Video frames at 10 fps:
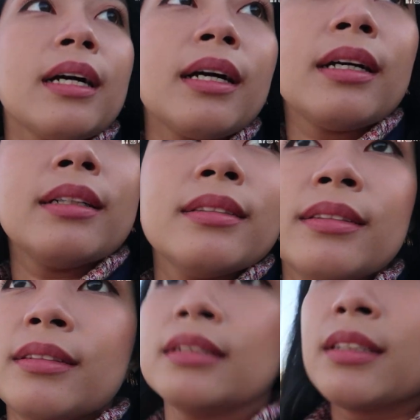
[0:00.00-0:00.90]
with my
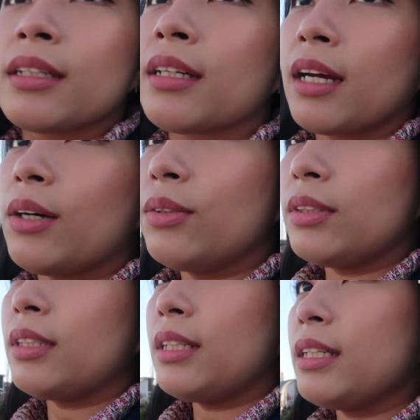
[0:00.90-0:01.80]
camera really near
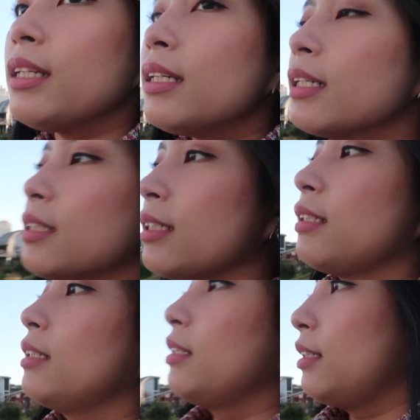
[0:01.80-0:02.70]
my
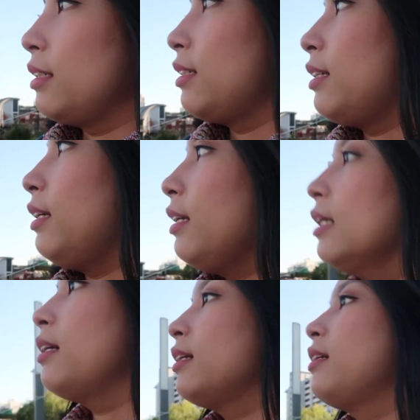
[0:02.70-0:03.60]
face.
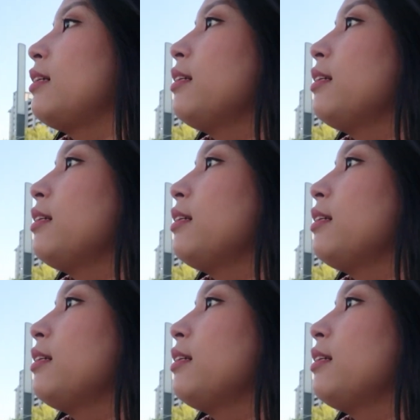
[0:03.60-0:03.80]
I couldn't